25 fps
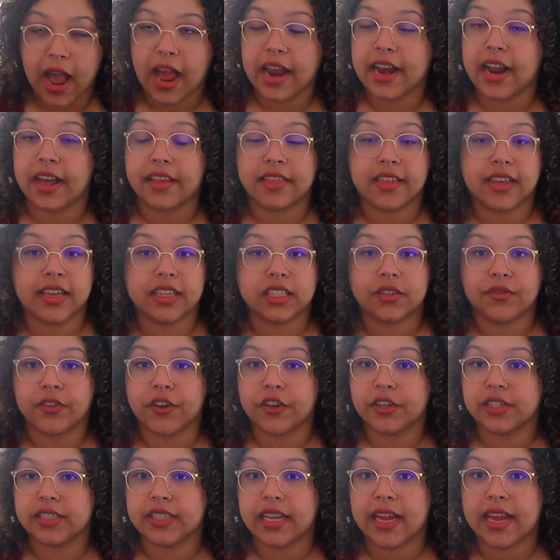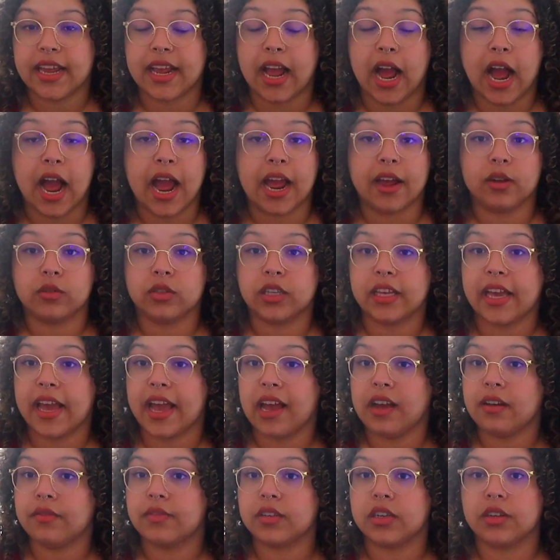And I think it's fair to say I only
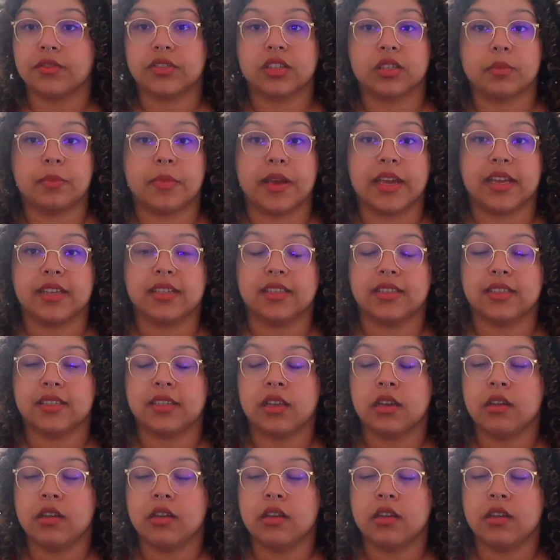have enough space